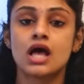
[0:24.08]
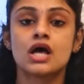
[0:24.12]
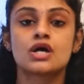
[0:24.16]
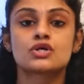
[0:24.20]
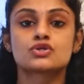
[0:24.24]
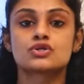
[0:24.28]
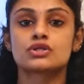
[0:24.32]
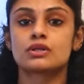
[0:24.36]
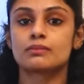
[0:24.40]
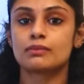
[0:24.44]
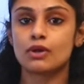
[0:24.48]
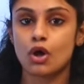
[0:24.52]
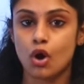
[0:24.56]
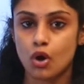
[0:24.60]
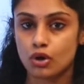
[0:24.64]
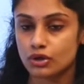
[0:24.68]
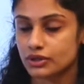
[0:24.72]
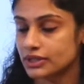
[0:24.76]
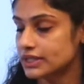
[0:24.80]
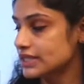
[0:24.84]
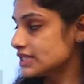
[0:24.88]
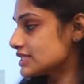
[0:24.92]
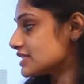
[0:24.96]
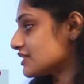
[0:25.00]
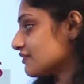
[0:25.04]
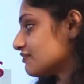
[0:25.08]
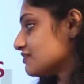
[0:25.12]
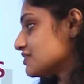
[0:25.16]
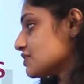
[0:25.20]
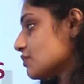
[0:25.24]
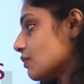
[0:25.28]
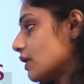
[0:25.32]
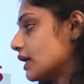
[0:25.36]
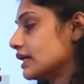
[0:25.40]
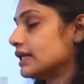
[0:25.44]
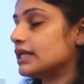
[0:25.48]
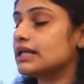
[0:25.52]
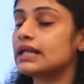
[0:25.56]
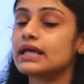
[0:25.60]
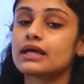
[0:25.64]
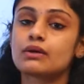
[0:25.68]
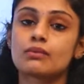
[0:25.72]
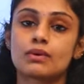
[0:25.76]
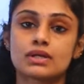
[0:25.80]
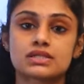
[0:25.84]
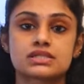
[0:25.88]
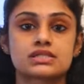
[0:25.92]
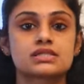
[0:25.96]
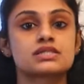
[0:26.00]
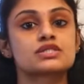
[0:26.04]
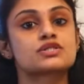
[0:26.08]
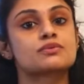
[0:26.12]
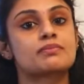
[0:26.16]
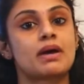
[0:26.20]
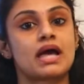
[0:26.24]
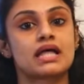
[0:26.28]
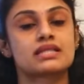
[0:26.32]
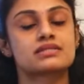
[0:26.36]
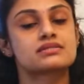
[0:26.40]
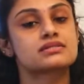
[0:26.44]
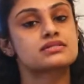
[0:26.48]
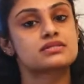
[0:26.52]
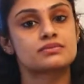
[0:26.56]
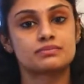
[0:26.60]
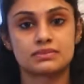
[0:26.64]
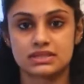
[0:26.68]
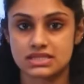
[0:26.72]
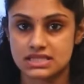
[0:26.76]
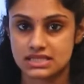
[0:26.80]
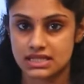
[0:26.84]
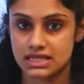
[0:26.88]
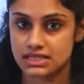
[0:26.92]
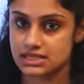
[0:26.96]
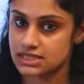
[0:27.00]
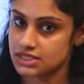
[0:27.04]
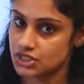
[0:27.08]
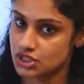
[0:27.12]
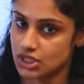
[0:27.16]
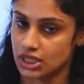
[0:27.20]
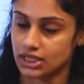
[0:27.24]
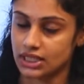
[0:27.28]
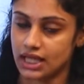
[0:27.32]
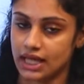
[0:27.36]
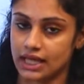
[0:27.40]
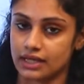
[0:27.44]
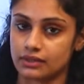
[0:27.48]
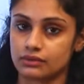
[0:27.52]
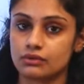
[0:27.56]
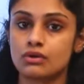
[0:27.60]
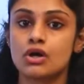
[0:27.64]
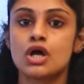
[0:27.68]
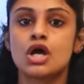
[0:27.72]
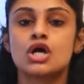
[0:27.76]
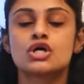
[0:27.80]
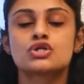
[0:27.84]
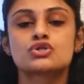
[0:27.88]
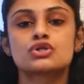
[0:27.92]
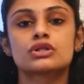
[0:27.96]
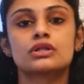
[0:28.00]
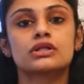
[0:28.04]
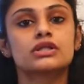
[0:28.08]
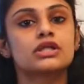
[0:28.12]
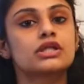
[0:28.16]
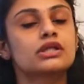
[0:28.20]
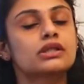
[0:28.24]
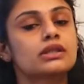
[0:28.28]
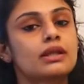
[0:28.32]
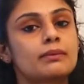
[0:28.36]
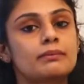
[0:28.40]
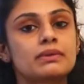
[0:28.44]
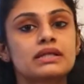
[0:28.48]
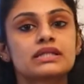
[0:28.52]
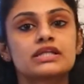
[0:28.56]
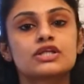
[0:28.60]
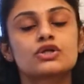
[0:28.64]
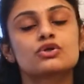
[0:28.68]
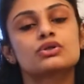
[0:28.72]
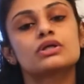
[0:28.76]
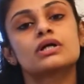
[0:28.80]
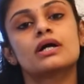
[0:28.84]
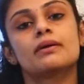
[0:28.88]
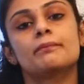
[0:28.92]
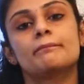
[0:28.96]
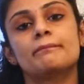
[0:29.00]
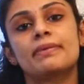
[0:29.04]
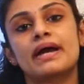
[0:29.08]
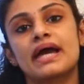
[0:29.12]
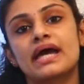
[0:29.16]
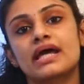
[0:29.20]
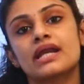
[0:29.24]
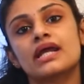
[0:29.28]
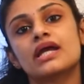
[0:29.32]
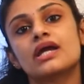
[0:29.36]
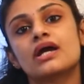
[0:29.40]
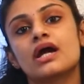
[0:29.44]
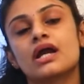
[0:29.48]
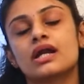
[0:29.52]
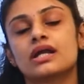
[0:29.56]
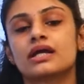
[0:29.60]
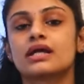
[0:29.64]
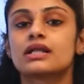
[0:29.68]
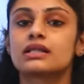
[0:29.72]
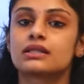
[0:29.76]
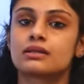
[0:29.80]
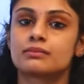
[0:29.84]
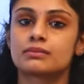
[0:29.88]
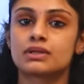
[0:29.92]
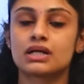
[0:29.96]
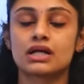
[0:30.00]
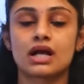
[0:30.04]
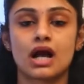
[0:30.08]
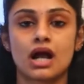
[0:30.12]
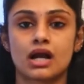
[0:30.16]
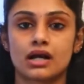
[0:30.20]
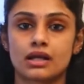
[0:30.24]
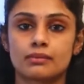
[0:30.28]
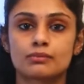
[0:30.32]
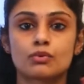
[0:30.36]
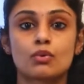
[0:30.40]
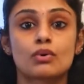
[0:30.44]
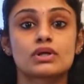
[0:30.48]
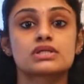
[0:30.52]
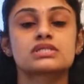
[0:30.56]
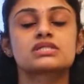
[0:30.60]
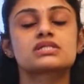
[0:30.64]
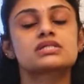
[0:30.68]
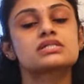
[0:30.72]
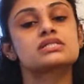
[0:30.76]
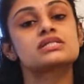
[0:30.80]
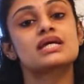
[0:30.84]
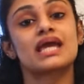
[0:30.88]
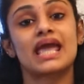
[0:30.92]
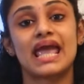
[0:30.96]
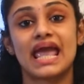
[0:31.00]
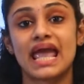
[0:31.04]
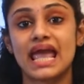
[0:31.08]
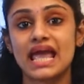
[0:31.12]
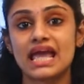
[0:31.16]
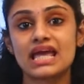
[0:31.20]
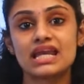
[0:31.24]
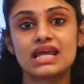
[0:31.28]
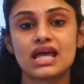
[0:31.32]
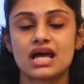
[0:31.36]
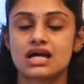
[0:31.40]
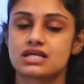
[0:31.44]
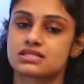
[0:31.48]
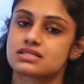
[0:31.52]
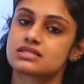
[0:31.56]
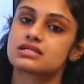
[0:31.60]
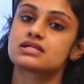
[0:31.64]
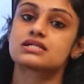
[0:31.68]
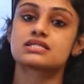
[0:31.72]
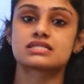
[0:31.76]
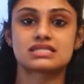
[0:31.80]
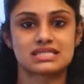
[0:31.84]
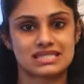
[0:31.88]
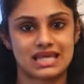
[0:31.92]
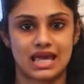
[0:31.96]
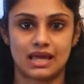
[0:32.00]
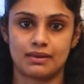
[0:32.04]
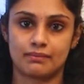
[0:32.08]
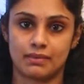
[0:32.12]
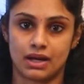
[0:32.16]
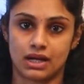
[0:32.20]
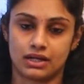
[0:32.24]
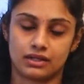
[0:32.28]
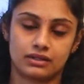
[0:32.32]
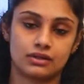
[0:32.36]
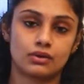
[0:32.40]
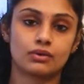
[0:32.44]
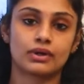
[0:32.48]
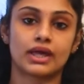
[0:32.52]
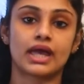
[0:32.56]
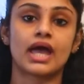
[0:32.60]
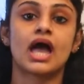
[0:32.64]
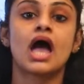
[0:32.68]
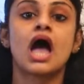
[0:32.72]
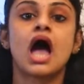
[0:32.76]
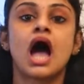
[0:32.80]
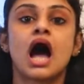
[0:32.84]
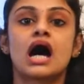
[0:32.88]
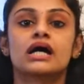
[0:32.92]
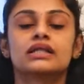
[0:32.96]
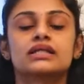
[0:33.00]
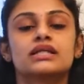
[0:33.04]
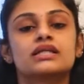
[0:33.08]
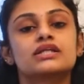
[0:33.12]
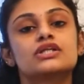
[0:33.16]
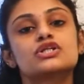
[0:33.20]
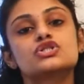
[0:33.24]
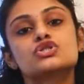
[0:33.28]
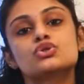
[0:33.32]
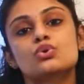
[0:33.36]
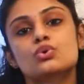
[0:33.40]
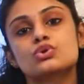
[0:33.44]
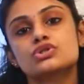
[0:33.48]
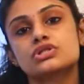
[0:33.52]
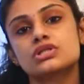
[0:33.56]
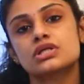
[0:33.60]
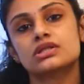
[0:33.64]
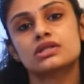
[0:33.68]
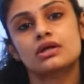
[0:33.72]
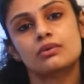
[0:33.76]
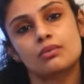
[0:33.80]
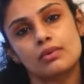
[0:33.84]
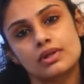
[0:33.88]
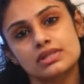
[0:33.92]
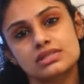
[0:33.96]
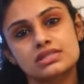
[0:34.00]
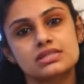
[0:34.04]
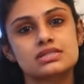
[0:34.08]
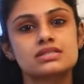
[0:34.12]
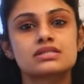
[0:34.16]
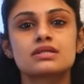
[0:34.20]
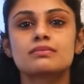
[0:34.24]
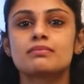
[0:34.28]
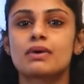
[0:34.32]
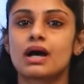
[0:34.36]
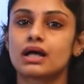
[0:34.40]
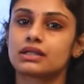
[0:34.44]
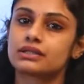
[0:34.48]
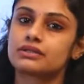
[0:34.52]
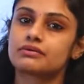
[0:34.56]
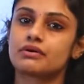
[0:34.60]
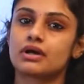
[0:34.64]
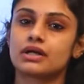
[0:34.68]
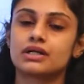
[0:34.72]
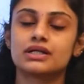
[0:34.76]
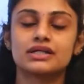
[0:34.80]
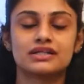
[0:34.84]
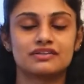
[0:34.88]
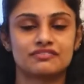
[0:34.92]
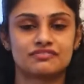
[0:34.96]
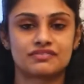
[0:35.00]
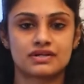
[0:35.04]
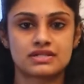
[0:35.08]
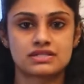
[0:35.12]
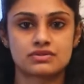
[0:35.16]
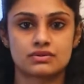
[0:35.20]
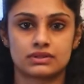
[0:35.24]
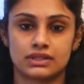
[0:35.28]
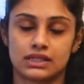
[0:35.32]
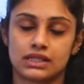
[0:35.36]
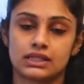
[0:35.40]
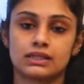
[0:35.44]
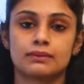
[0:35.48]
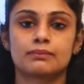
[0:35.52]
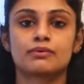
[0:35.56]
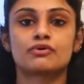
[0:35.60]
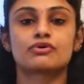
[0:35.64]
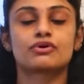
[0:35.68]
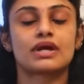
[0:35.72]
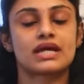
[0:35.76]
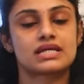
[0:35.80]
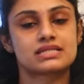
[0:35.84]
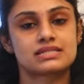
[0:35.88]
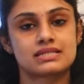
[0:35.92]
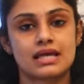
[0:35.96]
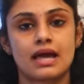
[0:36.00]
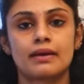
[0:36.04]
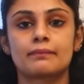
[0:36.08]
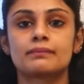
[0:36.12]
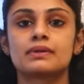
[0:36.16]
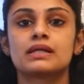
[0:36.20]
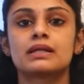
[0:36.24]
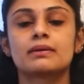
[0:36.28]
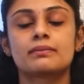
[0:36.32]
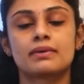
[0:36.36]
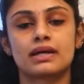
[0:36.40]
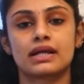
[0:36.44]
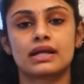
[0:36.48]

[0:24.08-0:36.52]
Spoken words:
So, we already Shift 1 questions and answers discuss. So, we will compare questions areas same. Okay. That questions are different. For example,